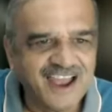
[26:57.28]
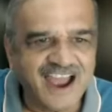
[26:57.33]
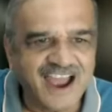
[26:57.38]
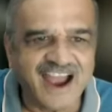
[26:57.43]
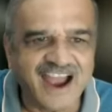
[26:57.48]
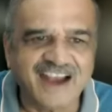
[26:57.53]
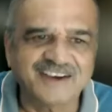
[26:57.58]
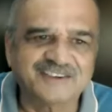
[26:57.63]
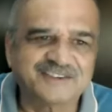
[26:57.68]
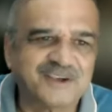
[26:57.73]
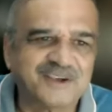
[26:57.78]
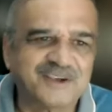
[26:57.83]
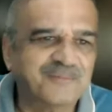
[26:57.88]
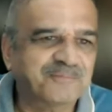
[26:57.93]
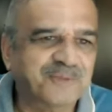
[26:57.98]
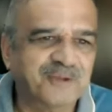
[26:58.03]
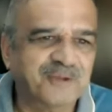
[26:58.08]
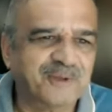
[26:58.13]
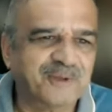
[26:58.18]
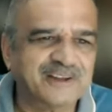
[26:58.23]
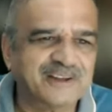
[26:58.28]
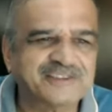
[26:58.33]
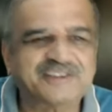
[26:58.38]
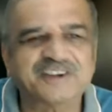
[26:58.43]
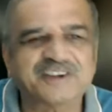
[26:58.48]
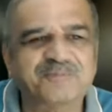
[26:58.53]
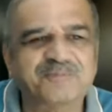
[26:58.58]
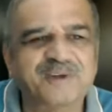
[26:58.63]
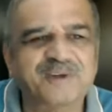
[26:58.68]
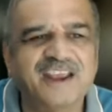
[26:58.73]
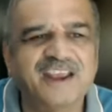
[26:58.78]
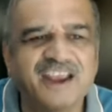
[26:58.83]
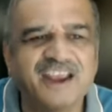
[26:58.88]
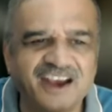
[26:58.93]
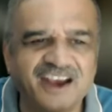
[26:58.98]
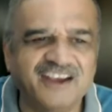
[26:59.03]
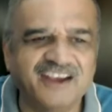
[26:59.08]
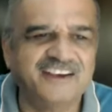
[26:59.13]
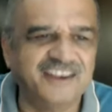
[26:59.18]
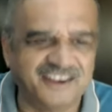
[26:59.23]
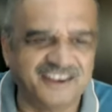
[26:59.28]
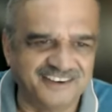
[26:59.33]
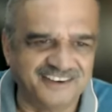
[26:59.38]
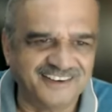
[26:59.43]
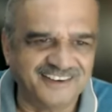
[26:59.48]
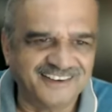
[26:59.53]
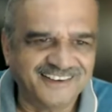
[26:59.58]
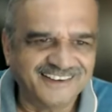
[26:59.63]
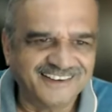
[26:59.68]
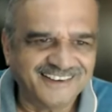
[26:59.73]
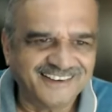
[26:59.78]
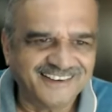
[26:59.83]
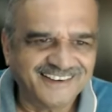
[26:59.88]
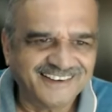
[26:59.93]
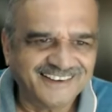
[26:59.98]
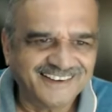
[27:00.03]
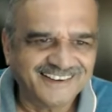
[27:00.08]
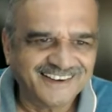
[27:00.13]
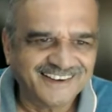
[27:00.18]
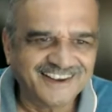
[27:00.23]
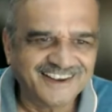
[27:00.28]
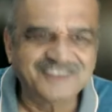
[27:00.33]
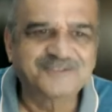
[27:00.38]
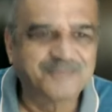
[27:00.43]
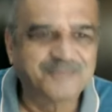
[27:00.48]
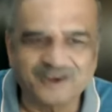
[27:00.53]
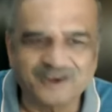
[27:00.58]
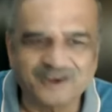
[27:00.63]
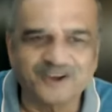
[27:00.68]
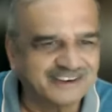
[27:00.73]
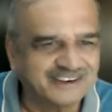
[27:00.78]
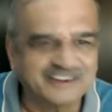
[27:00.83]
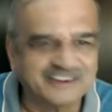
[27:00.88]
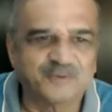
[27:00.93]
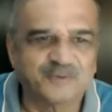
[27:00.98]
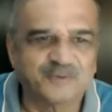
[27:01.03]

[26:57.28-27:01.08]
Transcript: and some people simply hate it. It's because it's